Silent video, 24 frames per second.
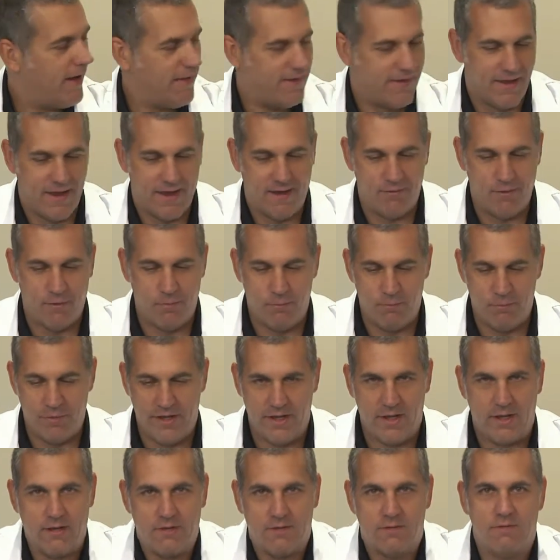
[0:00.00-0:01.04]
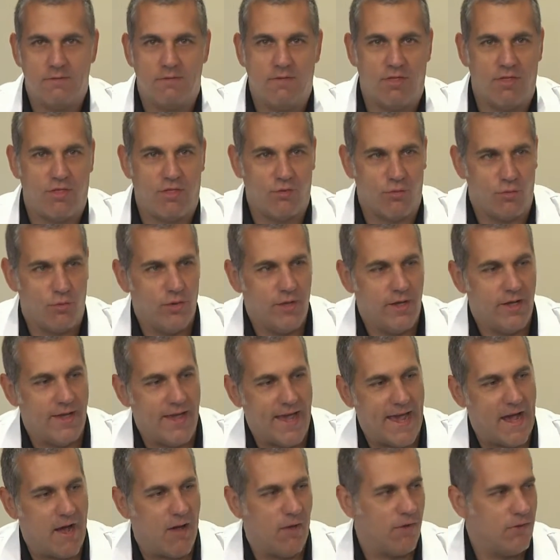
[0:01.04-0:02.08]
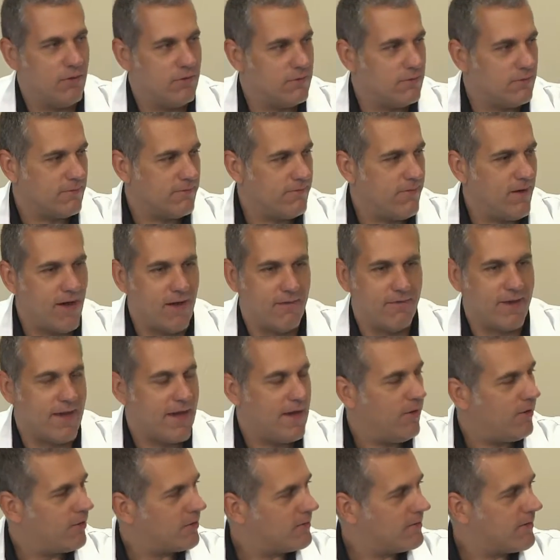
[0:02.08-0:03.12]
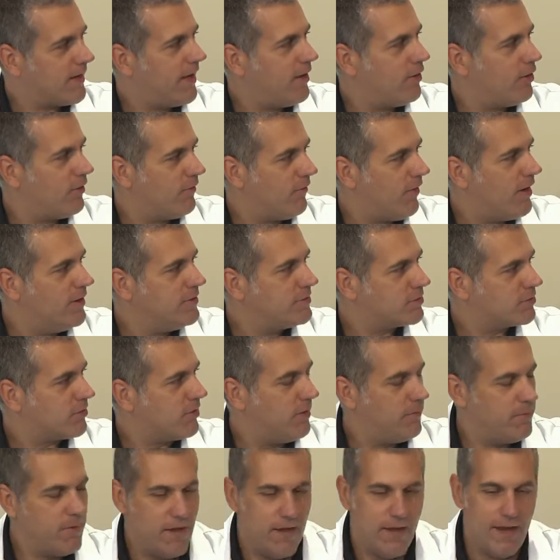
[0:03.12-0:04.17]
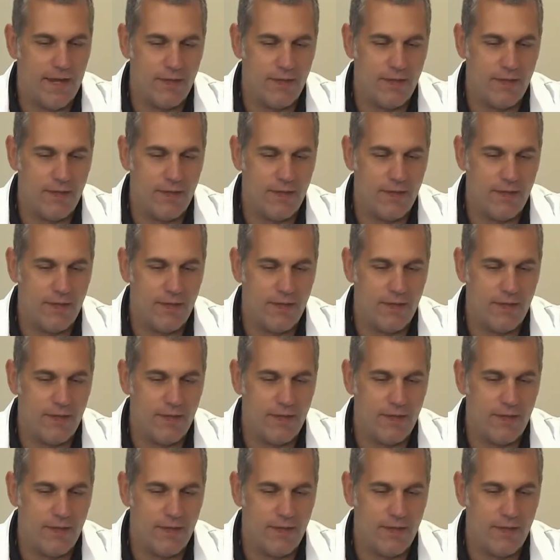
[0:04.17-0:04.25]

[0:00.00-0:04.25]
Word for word: and they have a big three gallon five gallon container of ice cream,